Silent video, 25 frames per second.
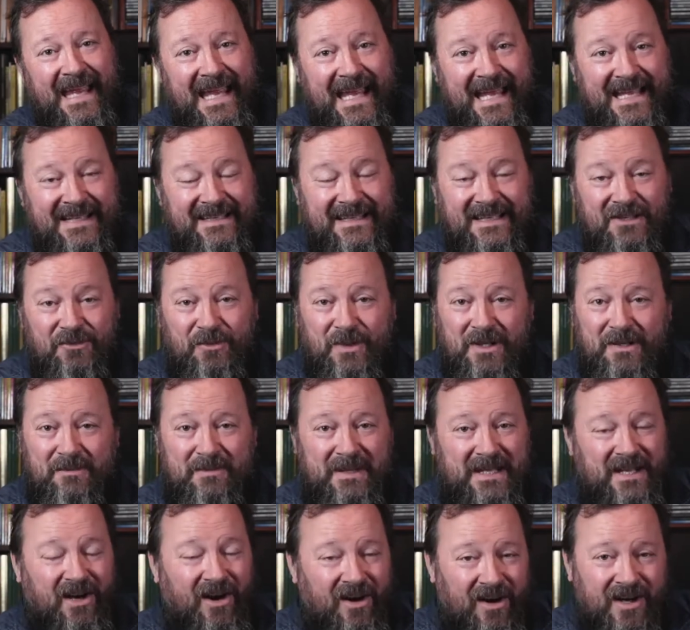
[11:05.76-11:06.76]
and it will
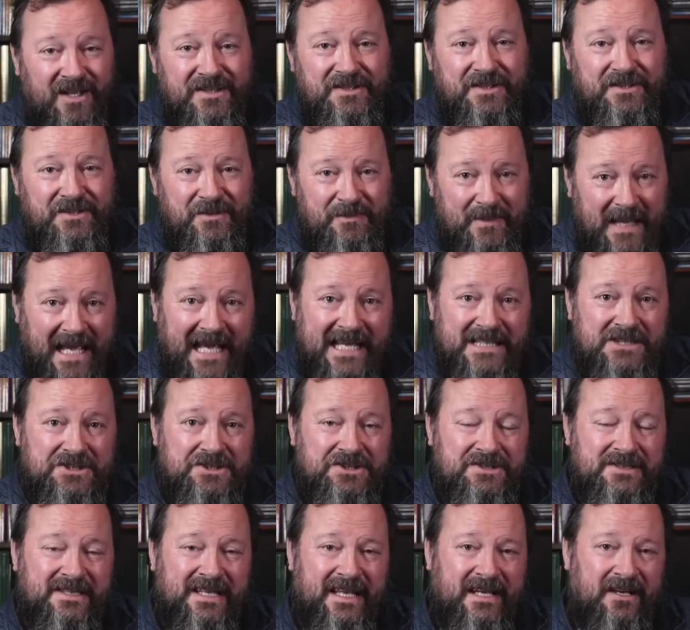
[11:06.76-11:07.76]
be hard to
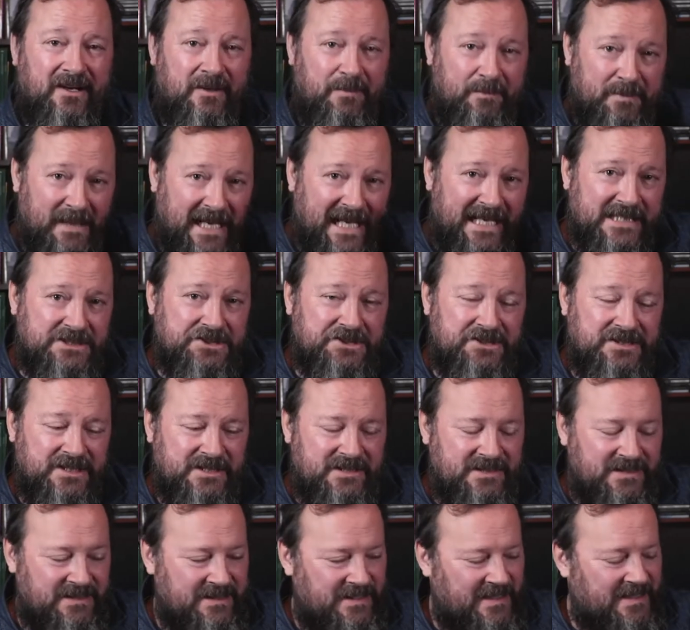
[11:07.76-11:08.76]
match their
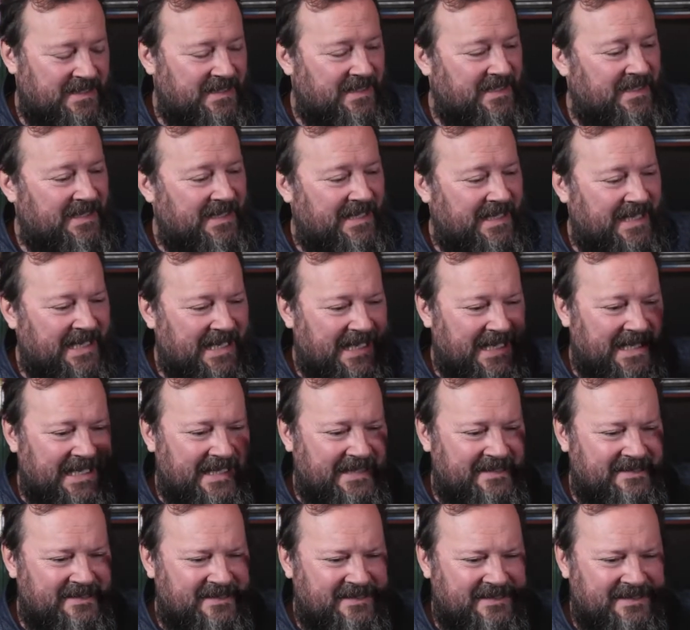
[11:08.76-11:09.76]
passion
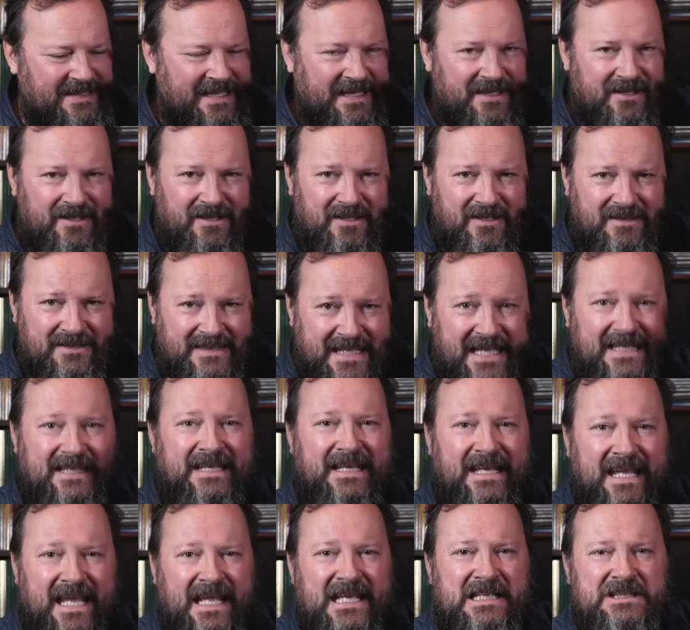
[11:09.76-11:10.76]
and their
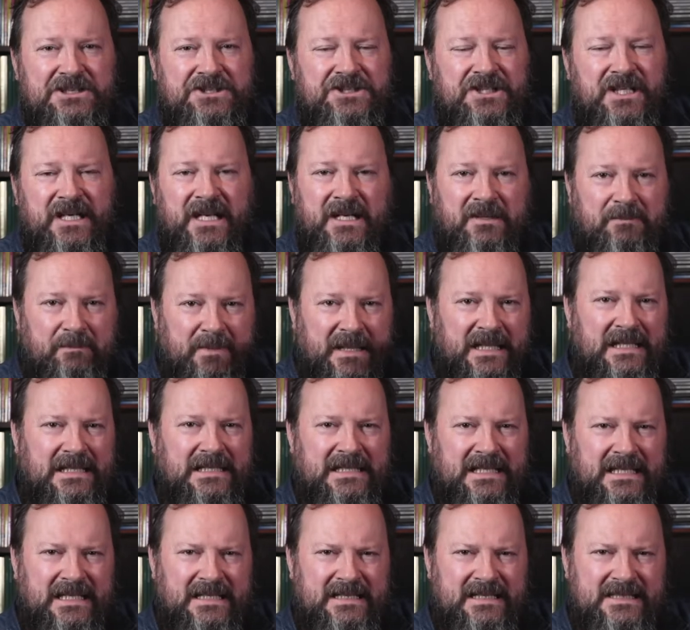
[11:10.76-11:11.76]
dedication in
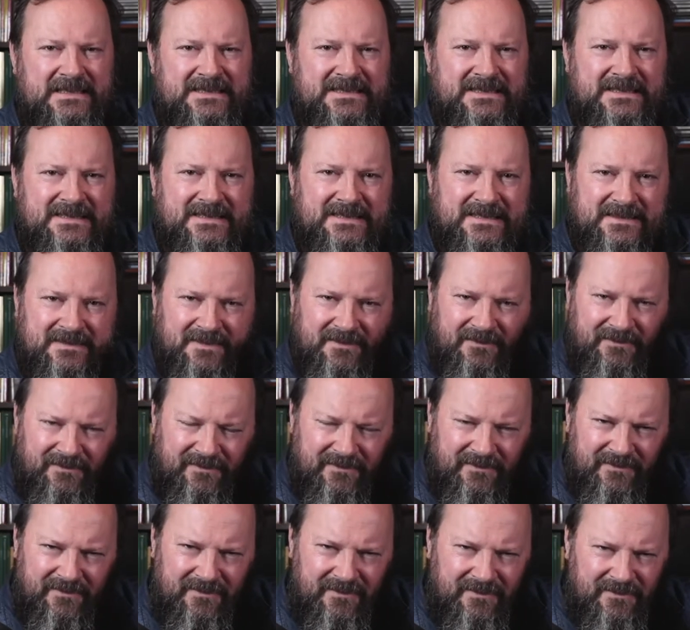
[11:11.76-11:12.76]
building this
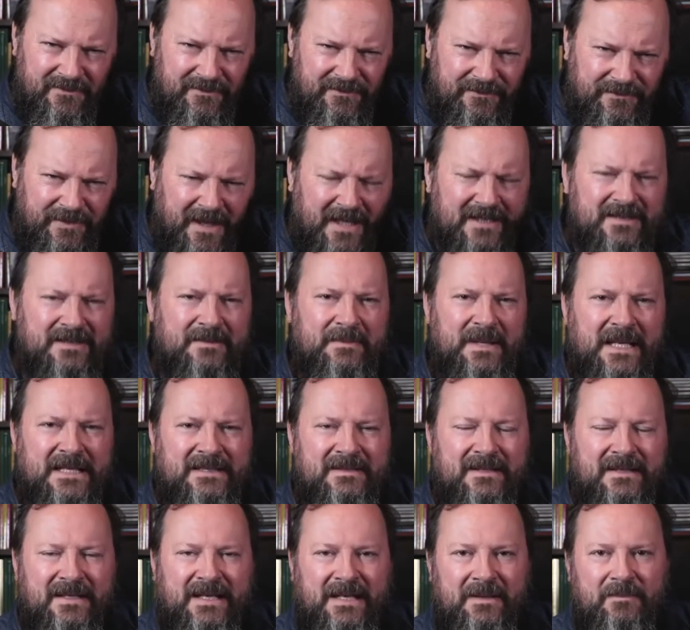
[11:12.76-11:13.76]

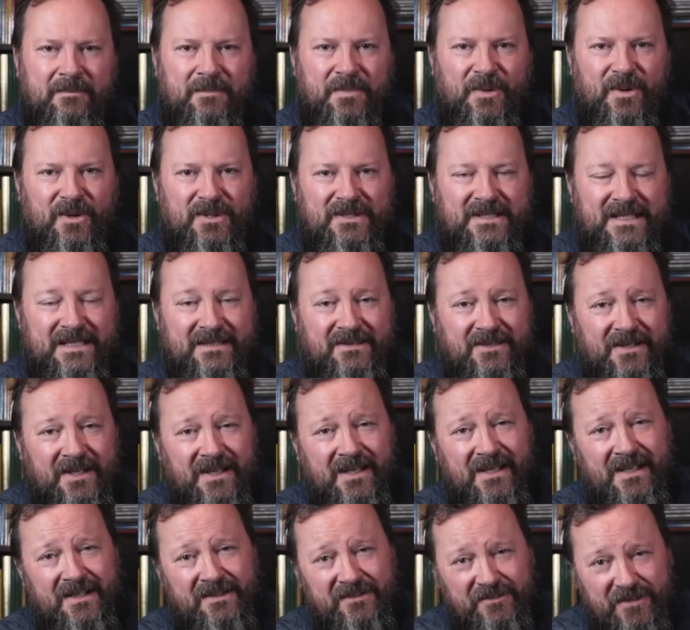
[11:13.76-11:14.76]
fundamentally important
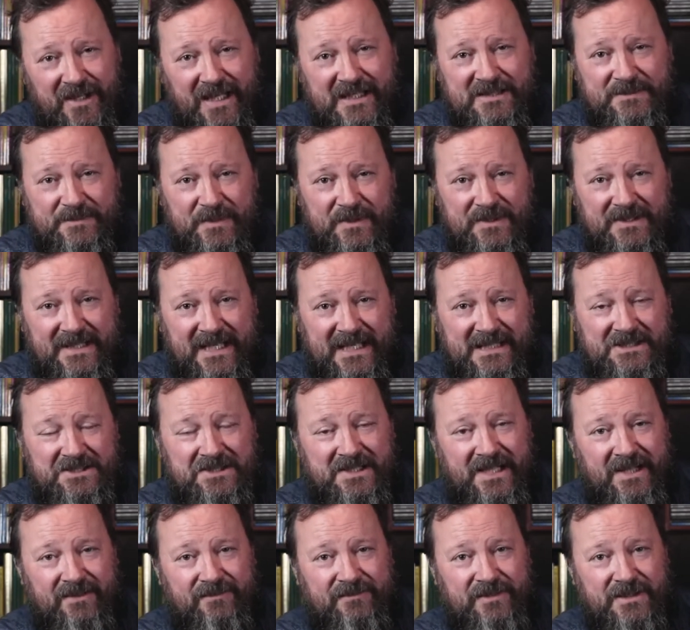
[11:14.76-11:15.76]

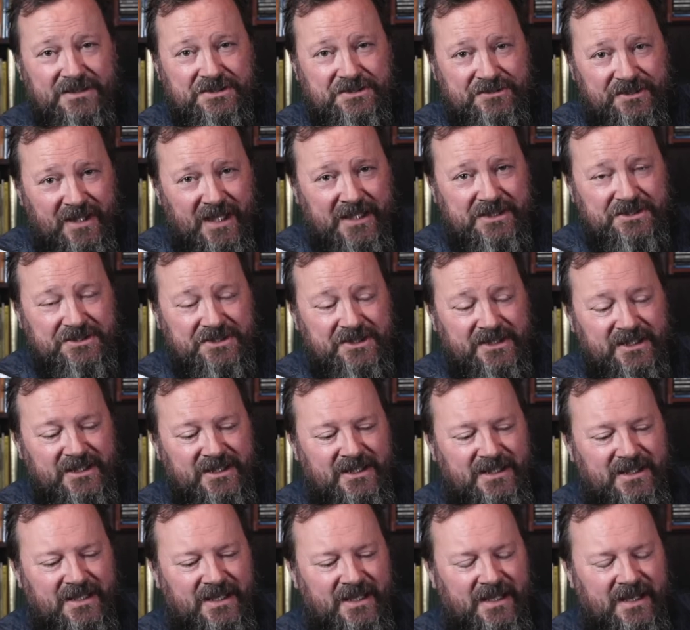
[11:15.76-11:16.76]
transportation
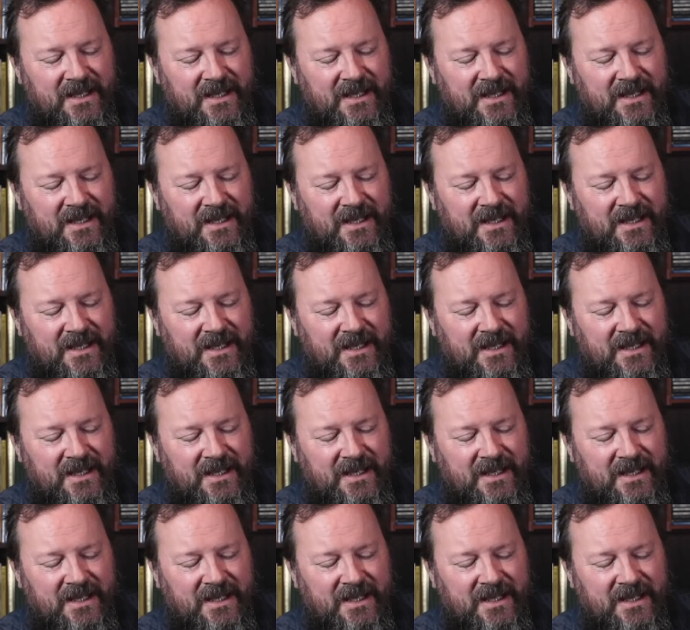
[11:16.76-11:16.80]
infrastructure.